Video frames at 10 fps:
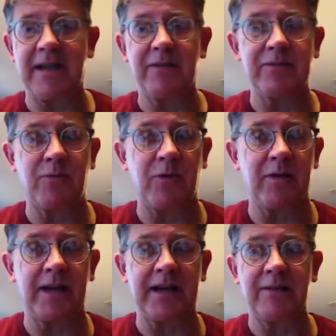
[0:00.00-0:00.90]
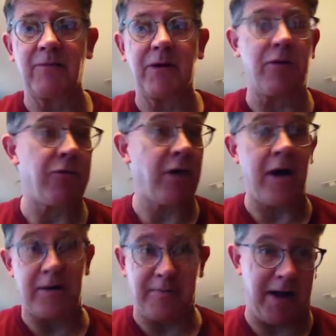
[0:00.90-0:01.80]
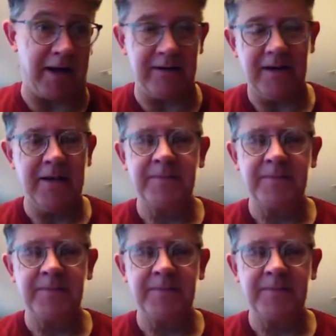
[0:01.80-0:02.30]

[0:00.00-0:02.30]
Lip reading: It was more like what you thought about